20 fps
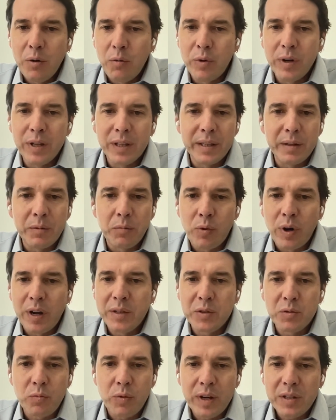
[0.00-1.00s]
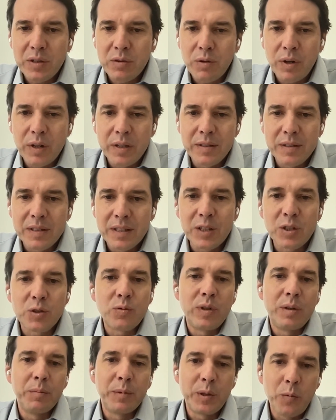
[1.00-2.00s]
really runs restaurants
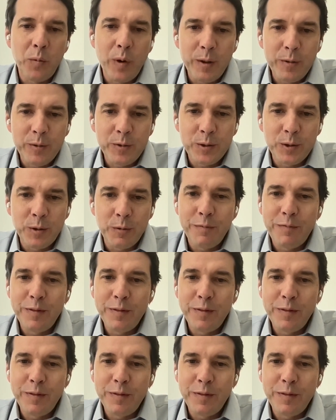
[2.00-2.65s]
extremely well. So